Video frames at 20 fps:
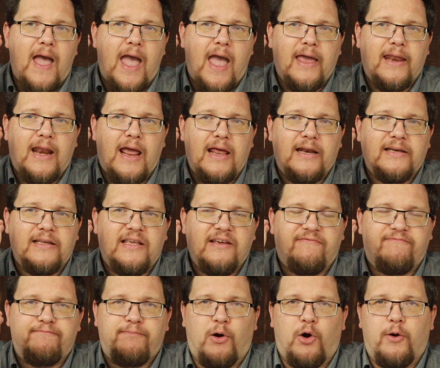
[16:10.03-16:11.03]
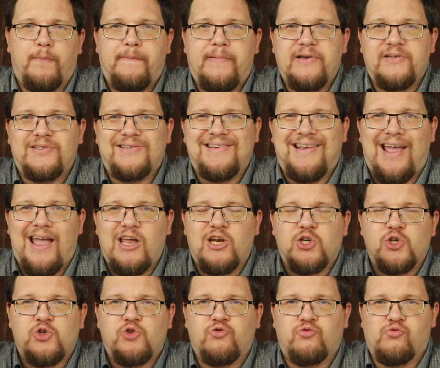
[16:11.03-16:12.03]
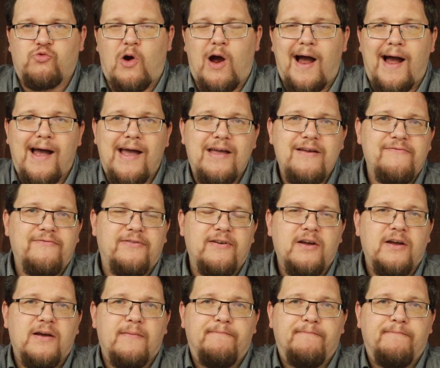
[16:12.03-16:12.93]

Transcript: and give purpose and drive